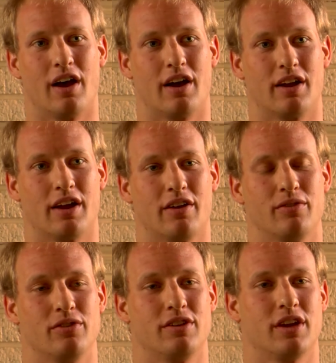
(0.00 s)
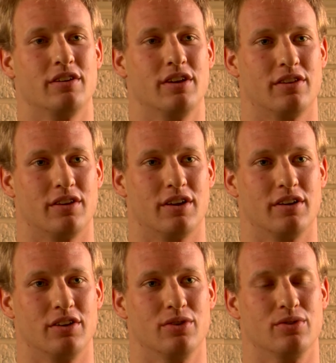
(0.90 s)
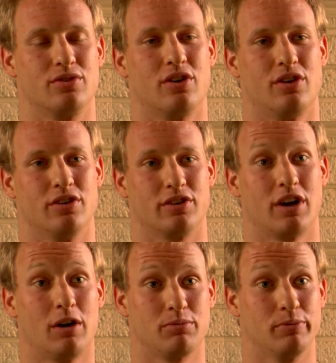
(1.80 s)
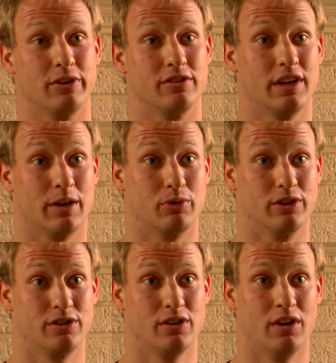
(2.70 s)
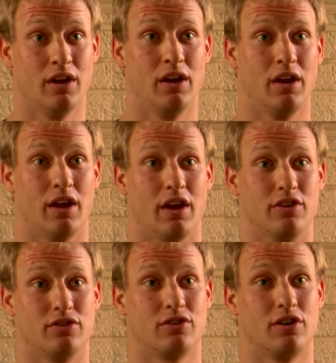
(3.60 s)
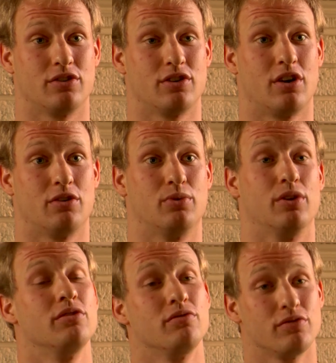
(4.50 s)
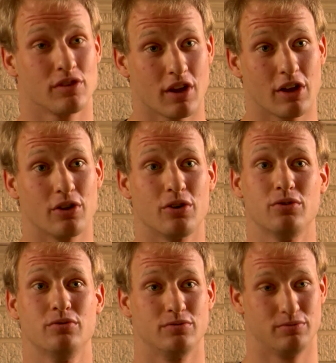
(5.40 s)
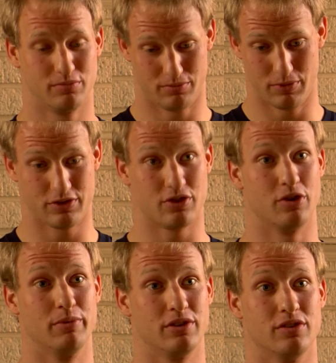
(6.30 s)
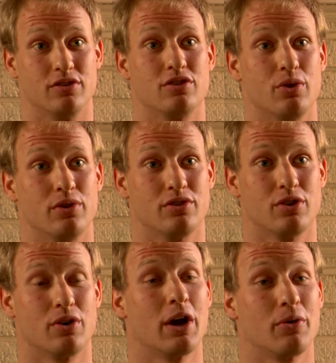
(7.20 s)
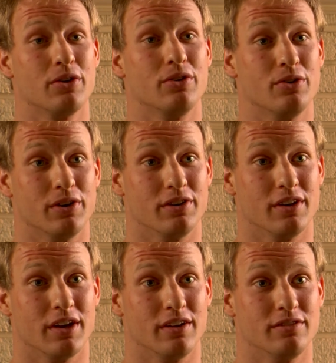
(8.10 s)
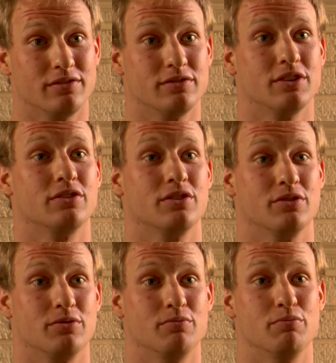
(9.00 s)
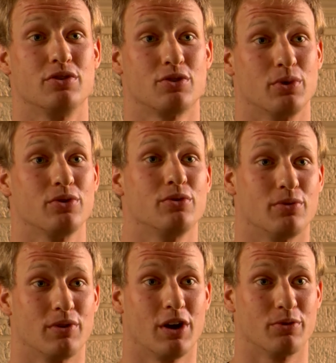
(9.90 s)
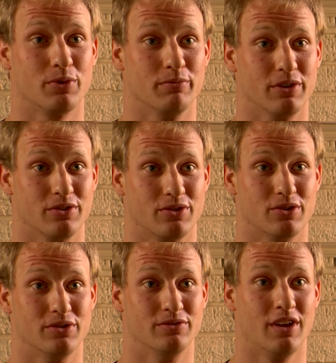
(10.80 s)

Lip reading: I have a technique that I use called a compliment sandwich. It starts off with, "Hello, Mr. or Mrs. So-and-so, how are you doing today? This is Mr. Wilson from Conway Middle School.